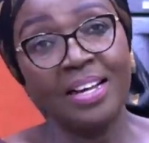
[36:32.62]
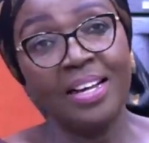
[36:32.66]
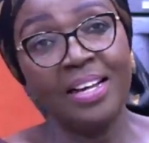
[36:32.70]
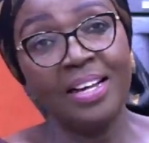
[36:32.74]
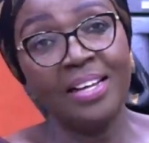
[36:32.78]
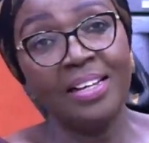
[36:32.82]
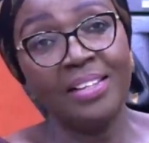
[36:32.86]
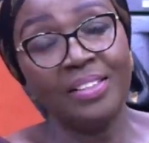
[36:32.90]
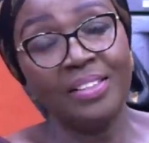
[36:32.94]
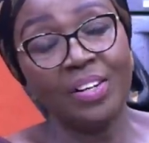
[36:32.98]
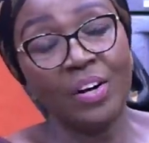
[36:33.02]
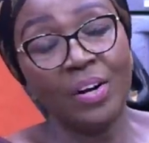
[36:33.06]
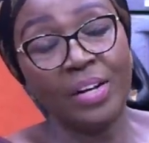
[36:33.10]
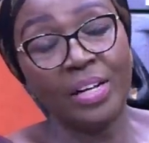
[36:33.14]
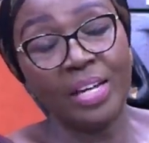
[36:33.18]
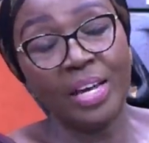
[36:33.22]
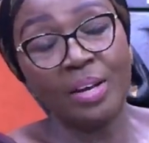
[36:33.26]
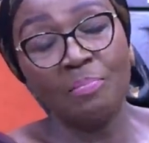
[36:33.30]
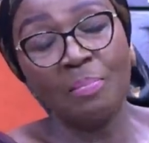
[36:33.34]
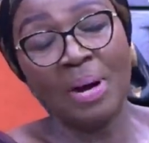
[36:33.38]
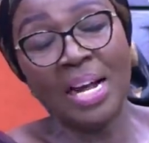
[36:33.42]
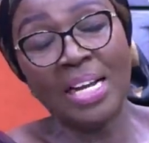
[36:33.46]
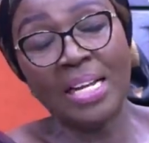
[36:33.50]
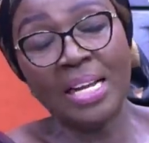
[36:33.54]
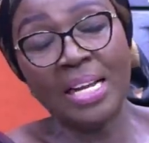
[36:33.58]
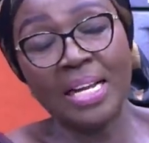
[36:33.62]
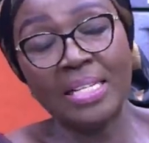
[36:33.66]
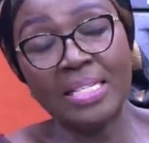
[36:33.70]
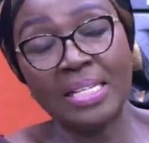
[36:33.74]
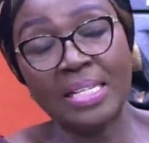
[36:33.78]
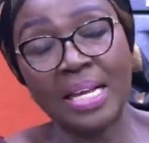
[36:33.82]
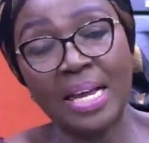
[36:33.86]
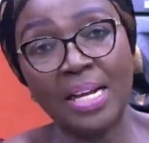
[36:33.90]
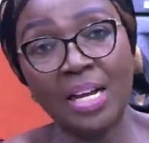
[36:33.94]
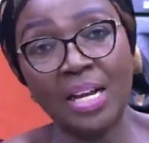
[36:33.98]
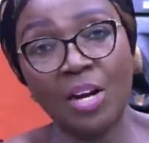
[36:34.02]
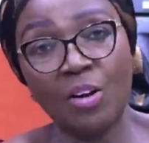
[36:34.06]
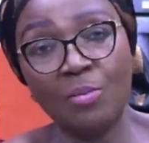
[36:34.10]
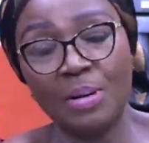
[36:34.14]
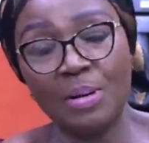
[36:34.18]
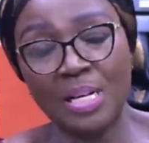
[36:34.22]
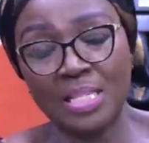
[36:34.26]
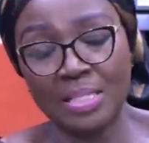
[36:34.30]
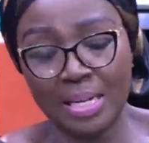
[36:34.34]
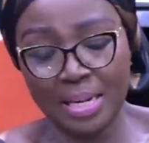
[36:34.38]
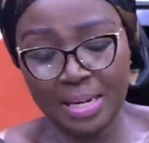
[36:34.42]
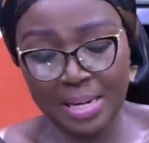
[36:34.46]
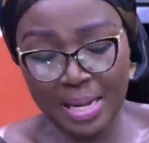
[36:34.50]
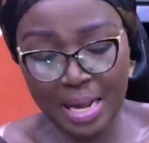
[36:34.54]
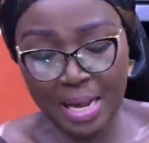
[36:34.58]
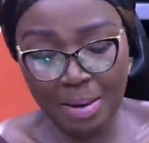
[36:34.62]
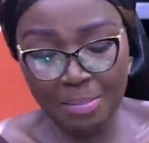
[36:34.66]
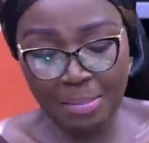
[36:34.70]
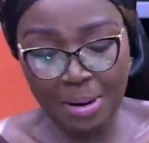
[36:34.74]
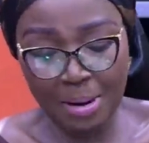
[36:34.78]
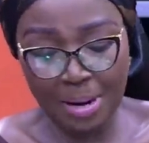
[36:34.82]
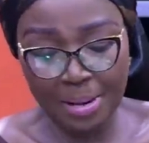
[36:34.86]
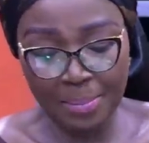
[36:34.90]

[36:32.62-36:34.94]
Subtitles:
Okay, Monday send our best any aba.